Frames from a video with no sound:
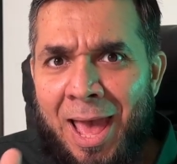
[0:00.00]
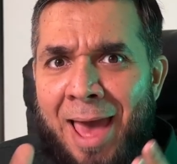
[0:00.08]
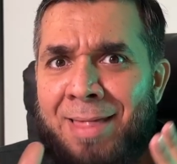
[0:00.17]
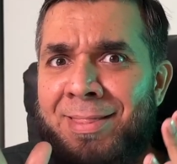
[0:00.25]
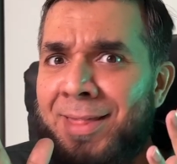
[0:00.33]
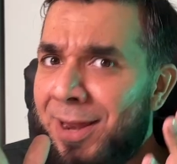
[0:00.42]

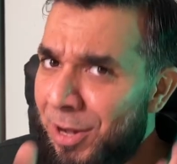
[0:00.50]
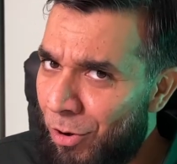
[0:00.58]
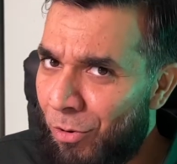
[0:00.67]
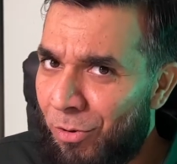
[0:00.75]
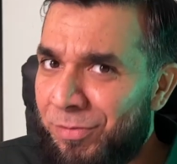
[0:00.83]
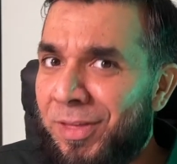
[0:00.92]
and they
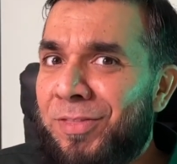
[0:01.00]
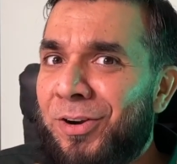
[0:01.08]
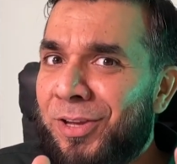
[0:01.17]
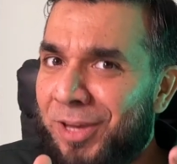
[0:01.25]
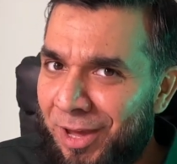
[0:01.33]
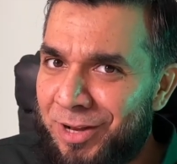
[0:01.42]
know that
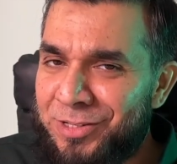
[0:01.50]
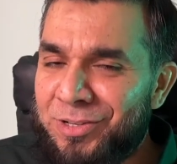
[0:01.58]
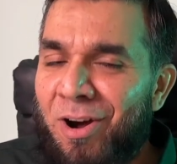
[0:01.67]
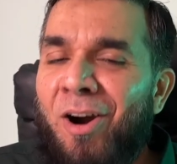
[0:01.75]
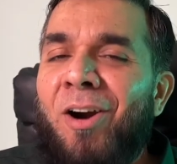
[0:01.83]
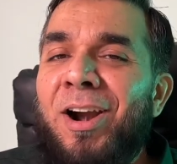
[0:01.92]
their kids
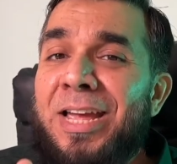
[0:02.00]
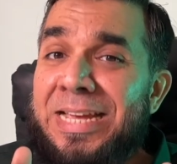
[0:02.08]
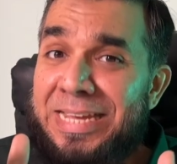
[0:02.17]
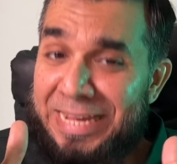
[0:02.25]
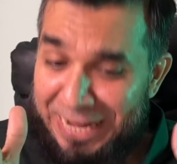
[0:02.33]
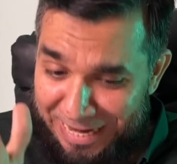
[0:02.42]
are
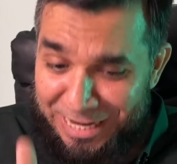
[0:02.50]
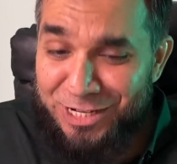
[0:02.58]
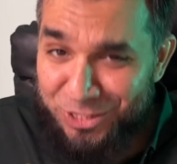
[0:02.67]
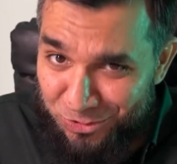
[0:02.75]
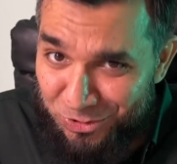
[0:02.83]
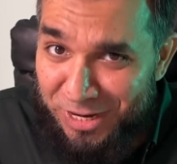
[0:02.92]

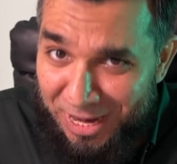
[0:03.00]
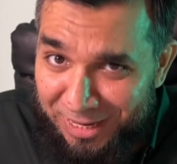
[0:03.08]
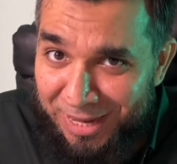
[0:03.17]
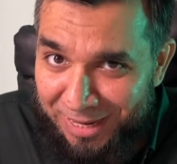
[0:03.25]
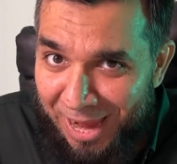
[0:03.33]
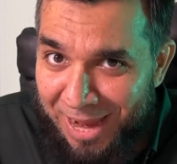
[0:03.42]
into
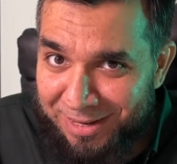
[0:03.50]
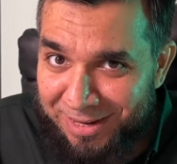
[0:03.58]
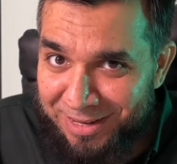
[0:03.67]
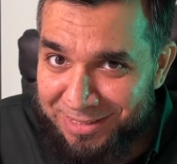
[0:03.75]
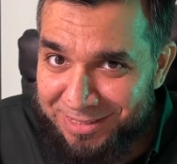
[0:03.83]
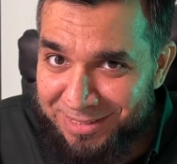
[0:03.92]
taking
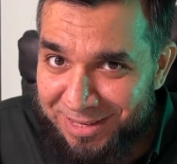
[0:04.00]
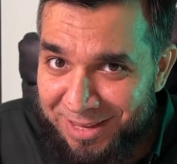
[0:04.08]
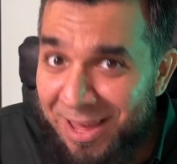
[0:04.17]
candies.